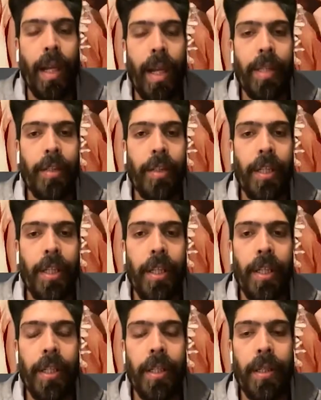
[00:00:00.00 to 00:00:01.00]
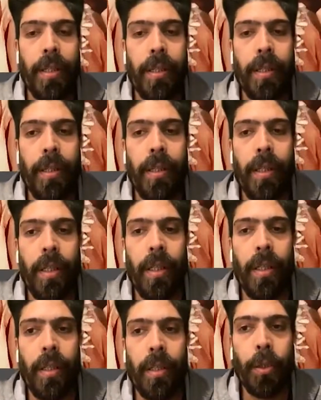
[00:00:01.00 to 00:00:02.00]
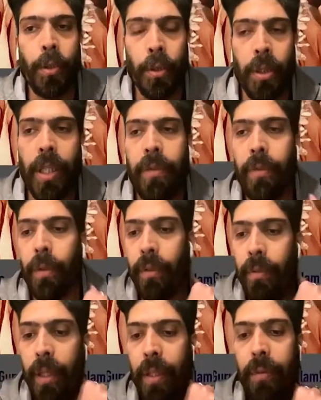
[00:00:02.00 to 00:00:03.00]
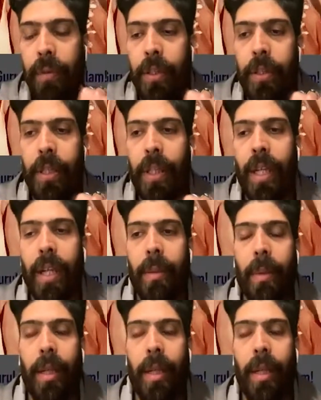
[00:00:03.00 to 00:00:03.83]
I see Gurudev for the very first time.